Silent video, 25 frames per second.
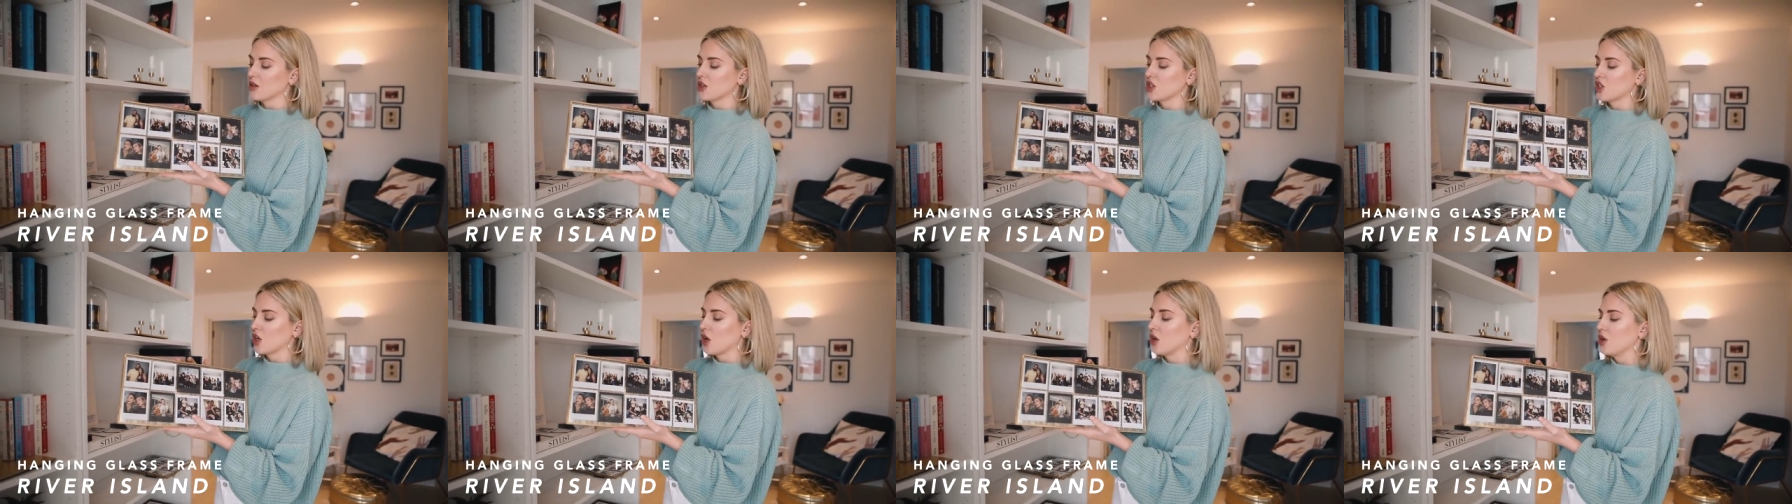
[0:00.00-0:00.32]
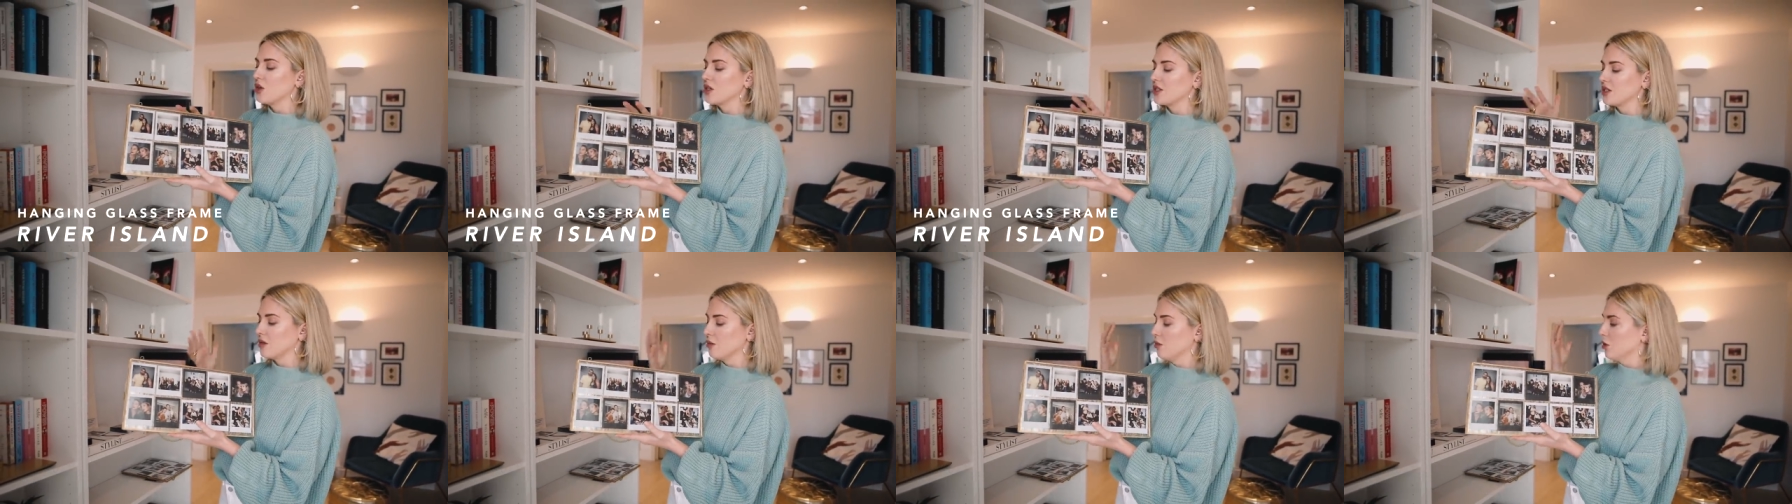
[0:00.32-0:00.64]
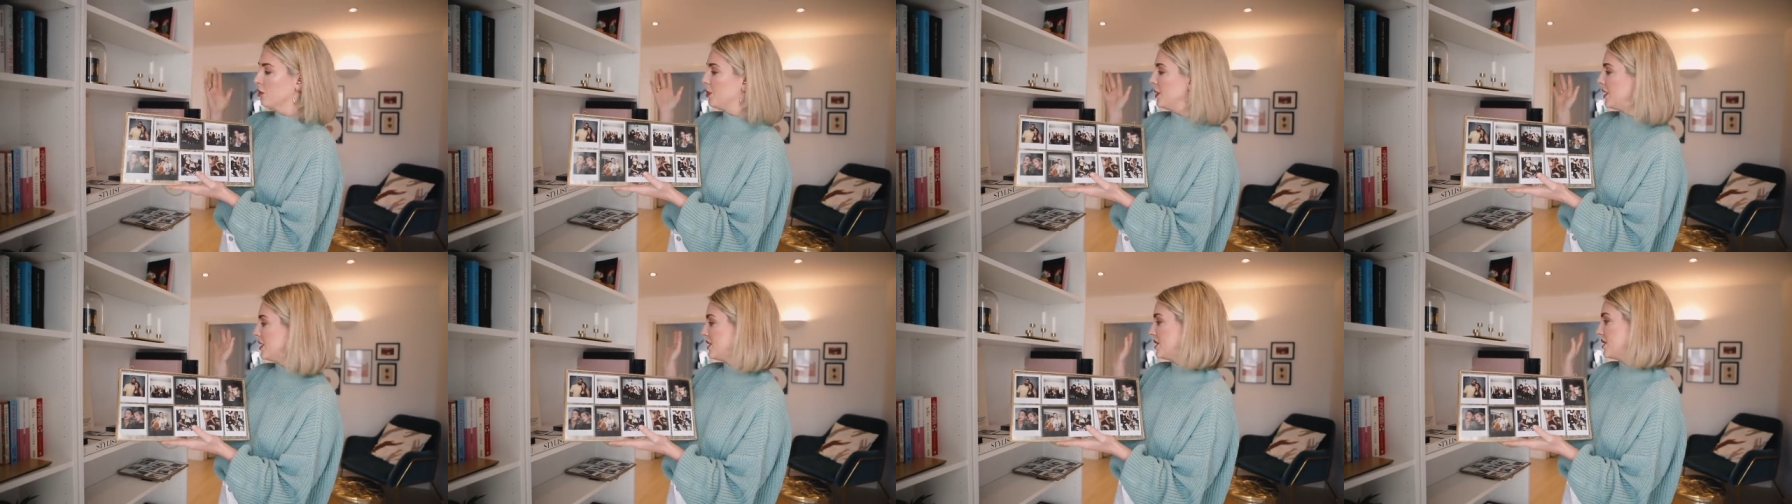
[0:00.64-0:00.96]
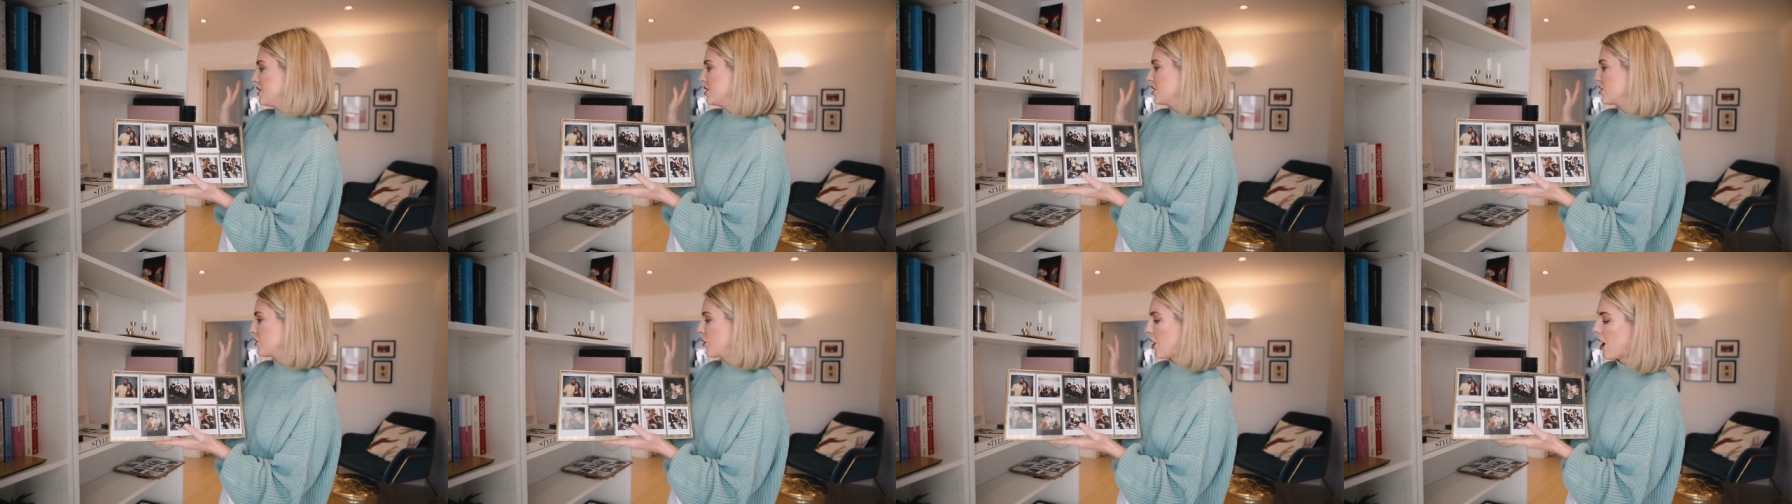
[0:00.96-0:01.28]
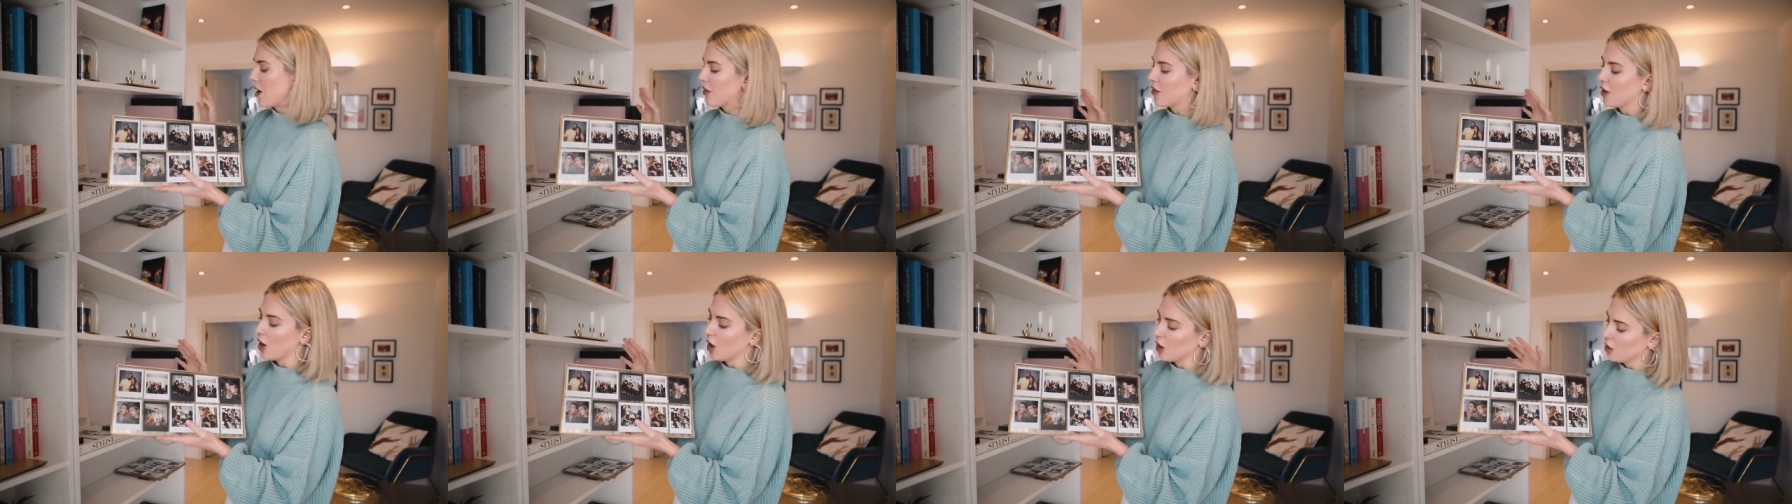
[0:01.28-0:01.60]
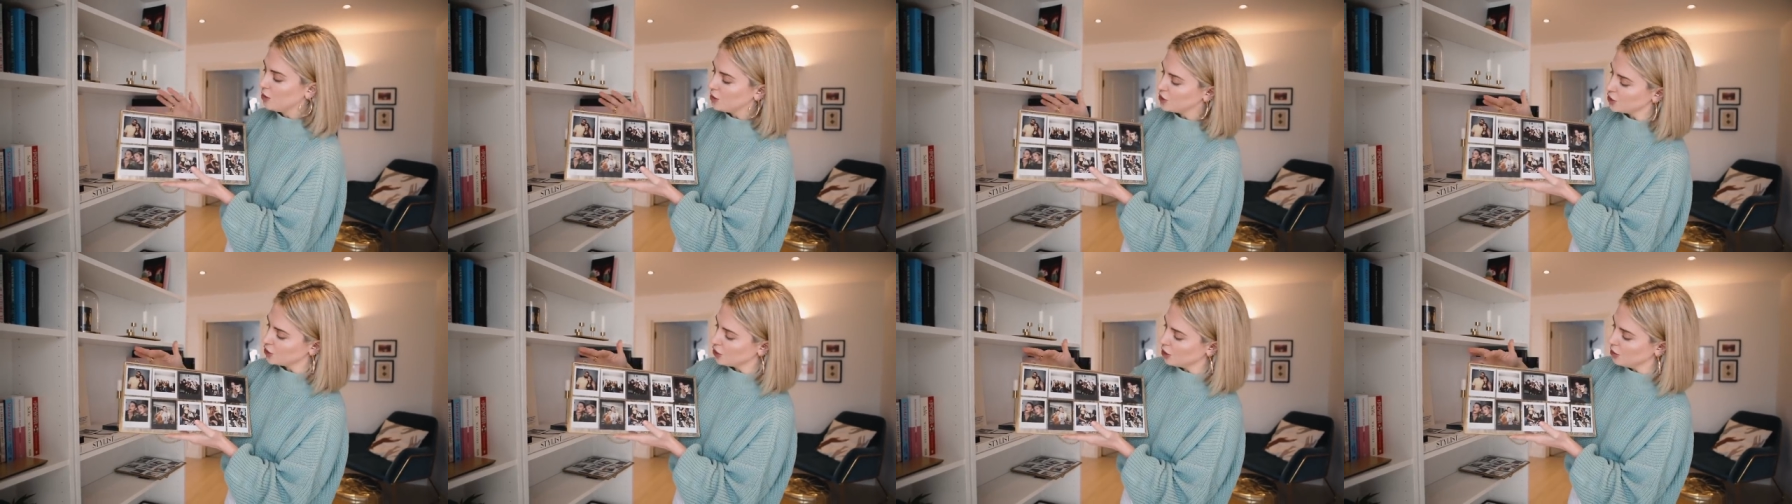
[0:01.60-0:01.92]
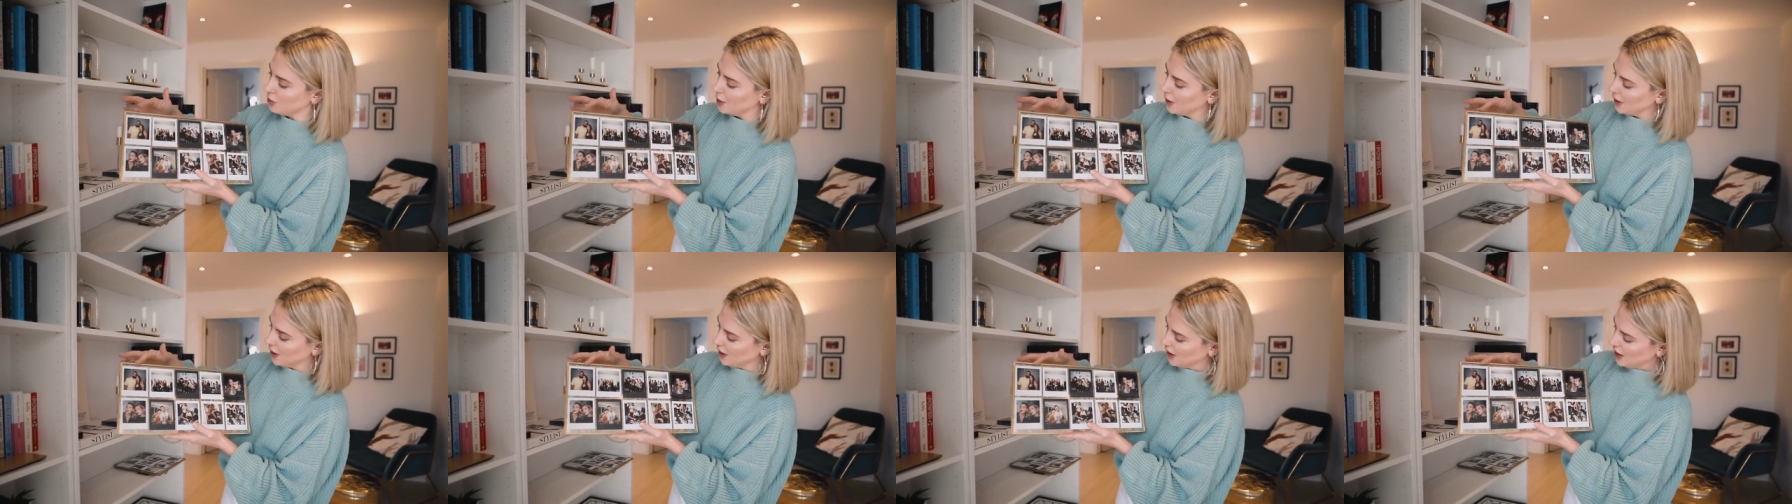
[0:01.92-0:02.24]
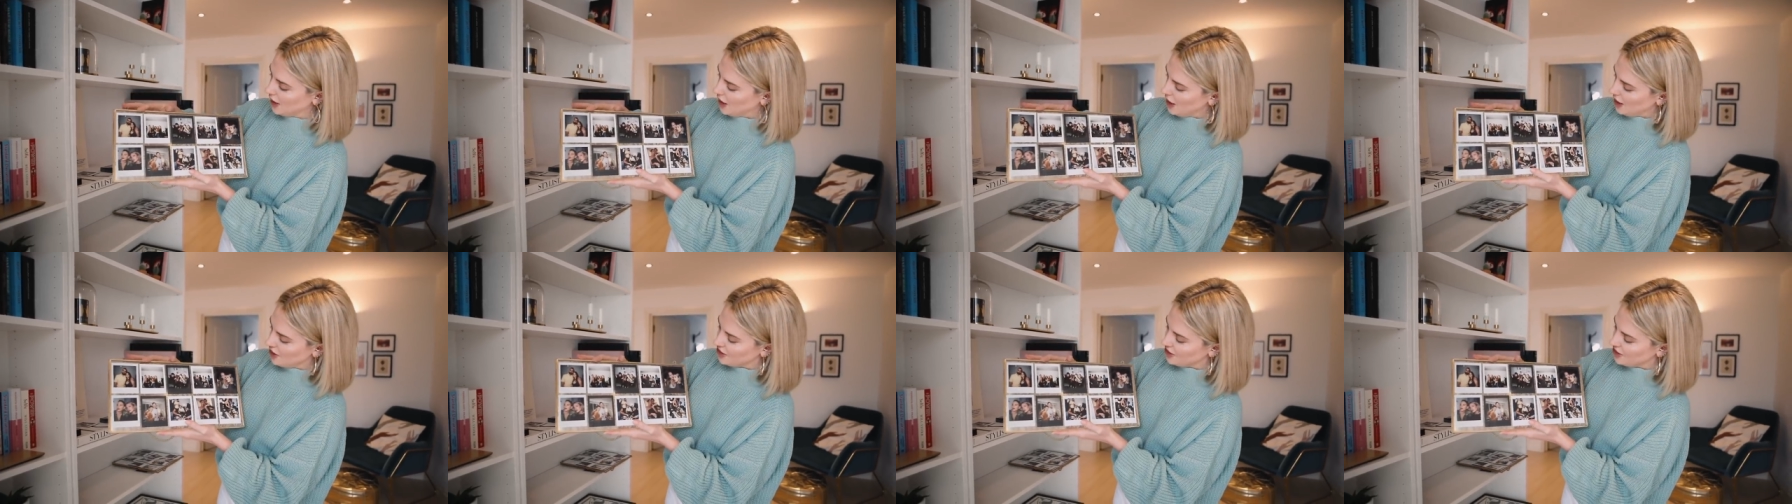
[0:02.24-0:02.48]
I'll show you some more pieces throughout the home tour, but